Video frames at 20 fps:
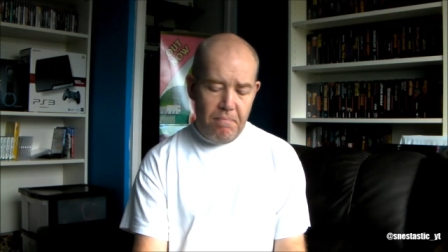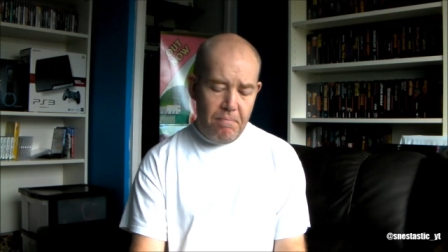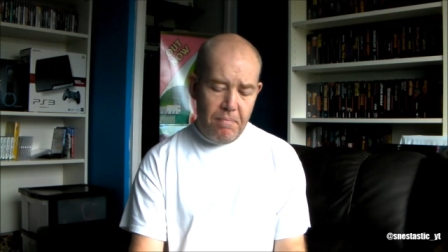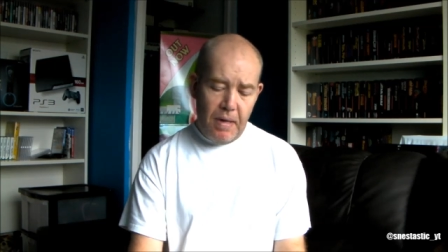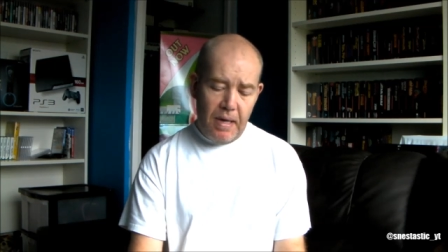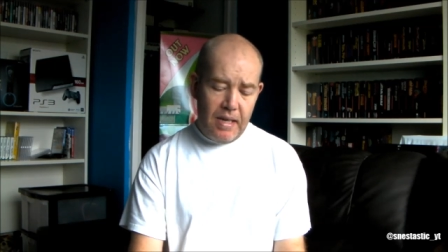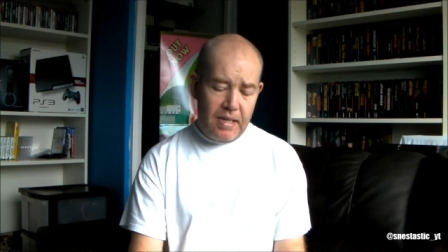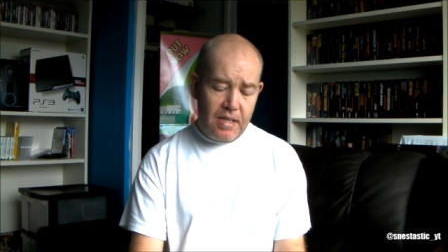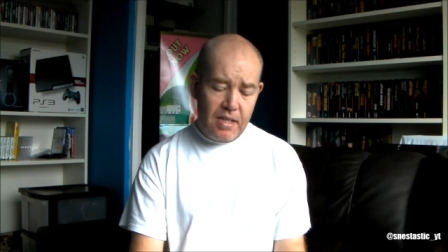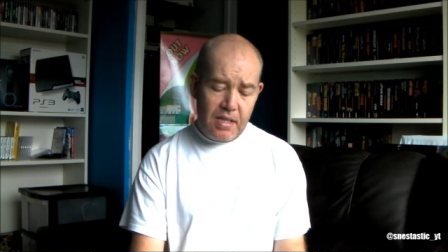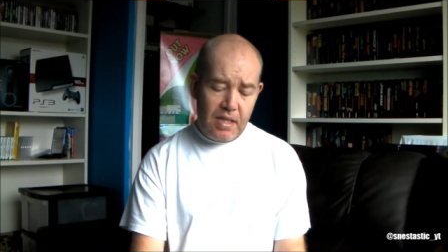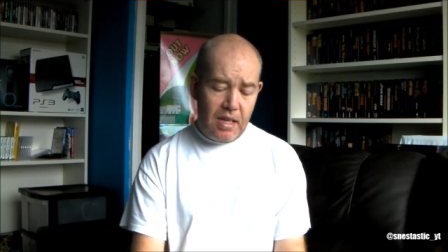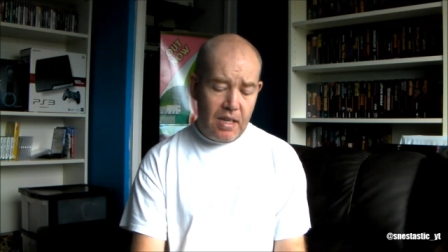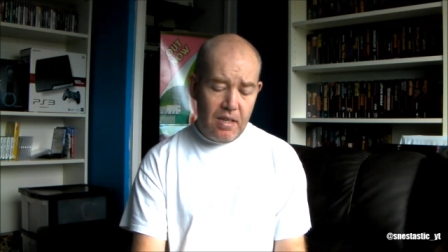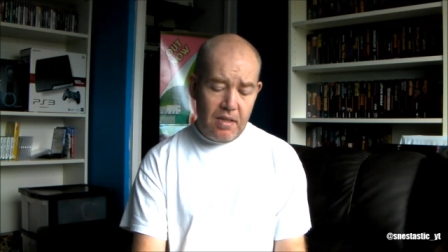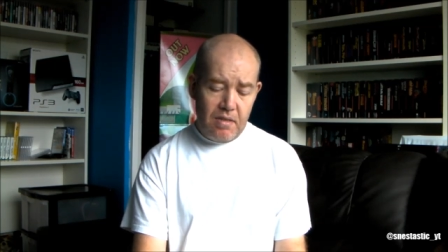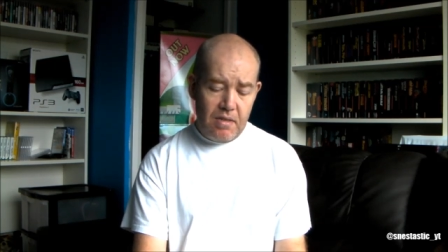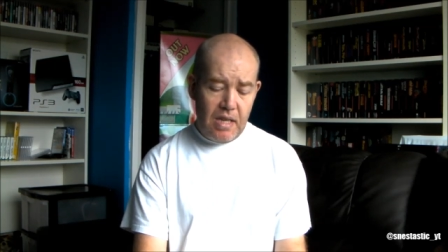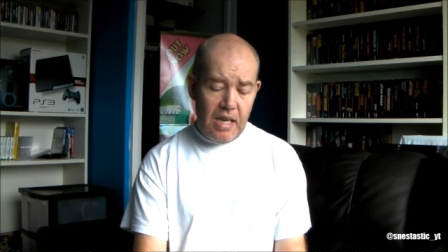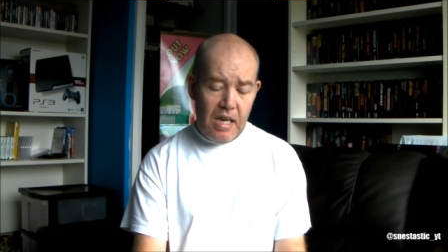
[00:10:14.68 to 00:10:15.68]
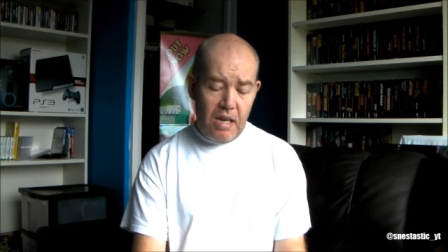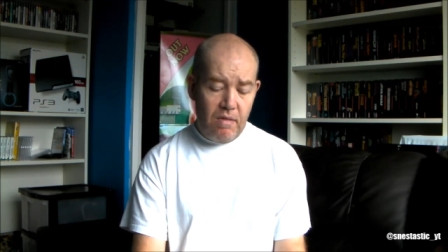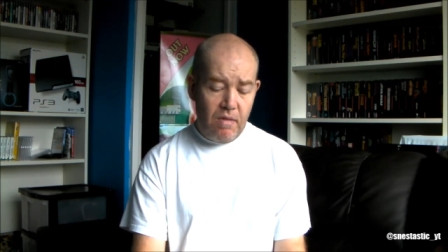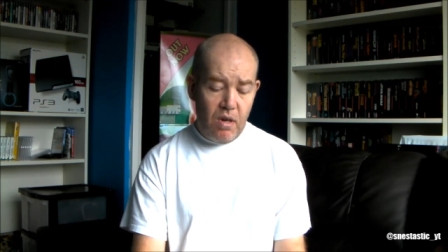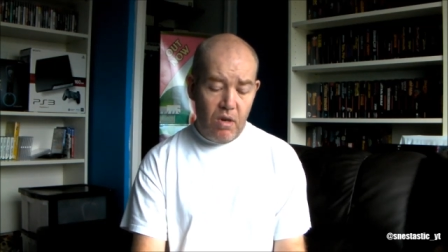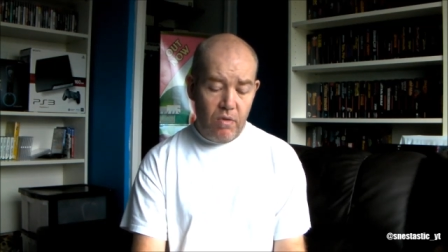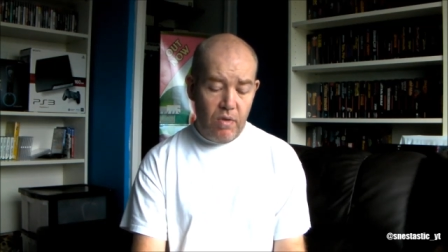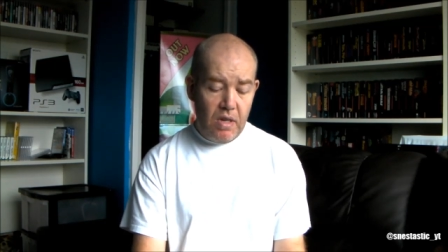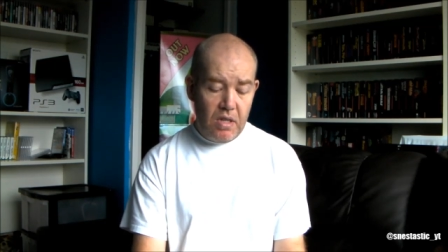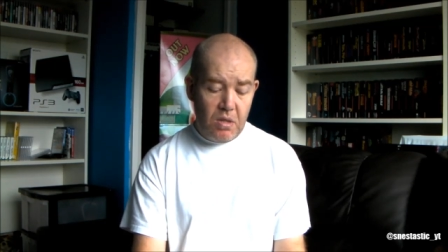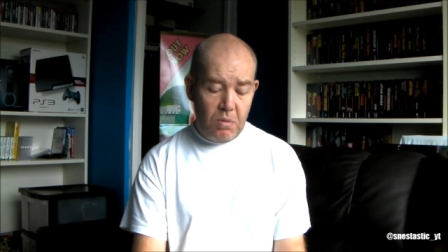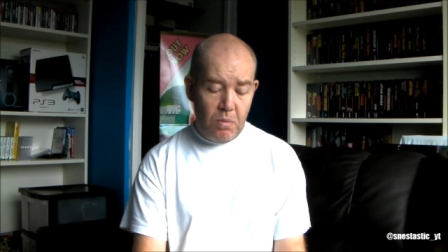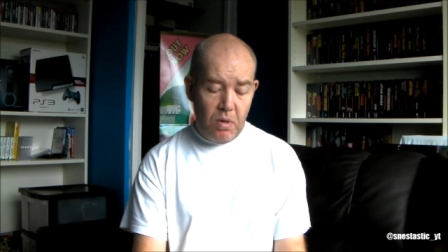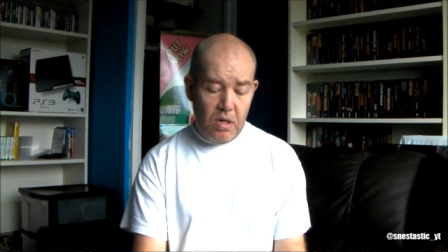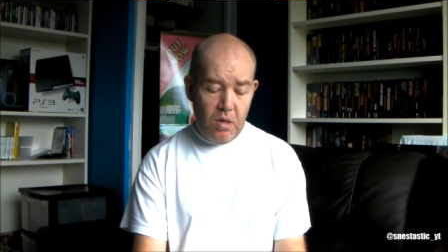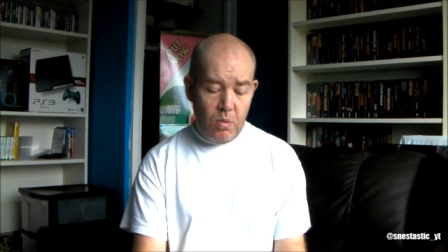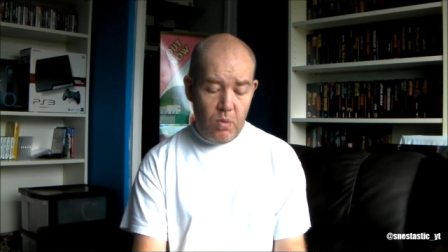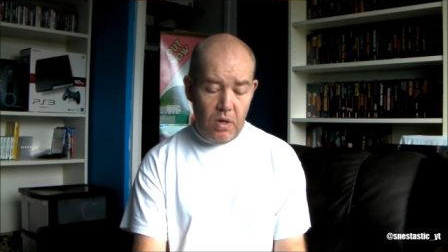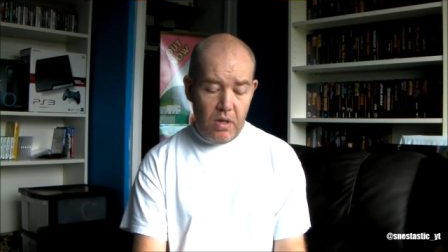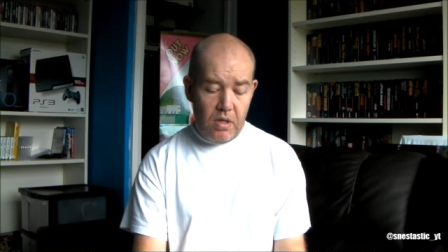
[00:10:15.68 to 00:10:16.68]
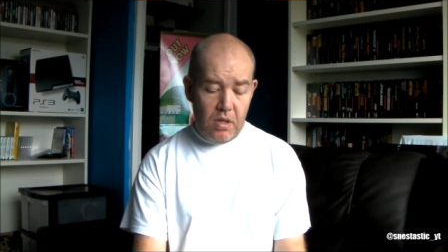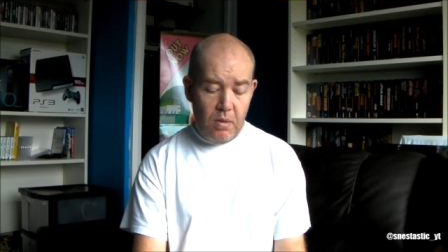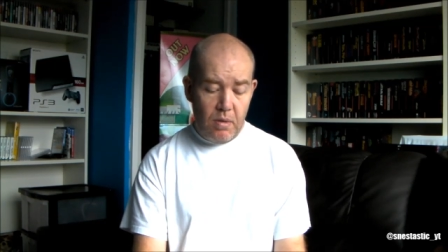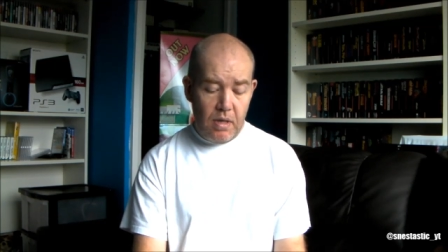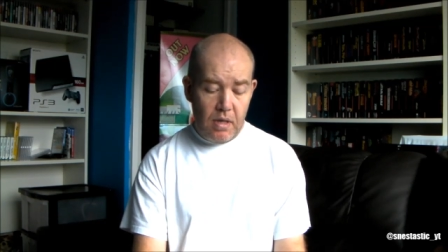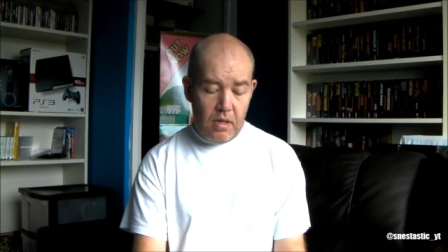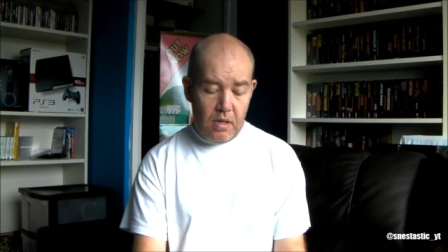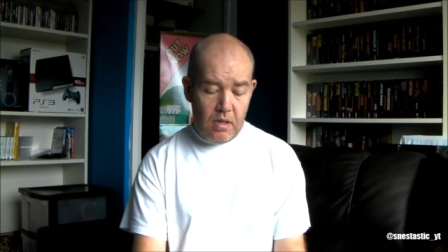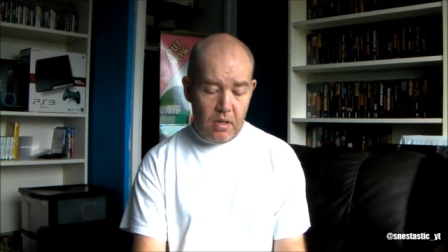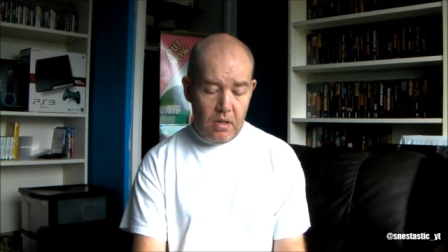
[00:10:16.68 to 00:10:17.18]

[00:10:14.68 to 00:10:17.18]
But I just can't see any real reason why you want to do it.